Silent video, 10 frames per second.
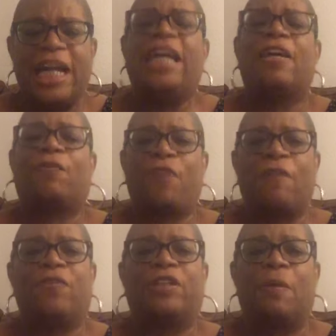He is
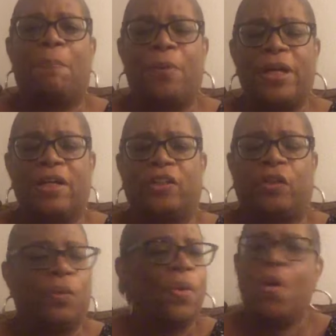faithful to bring us
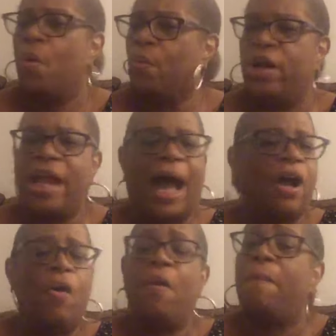through. We're
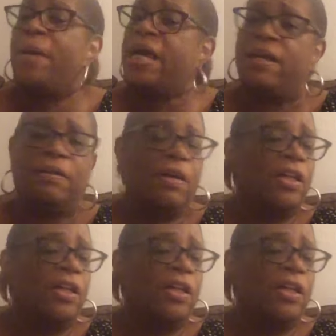not going to be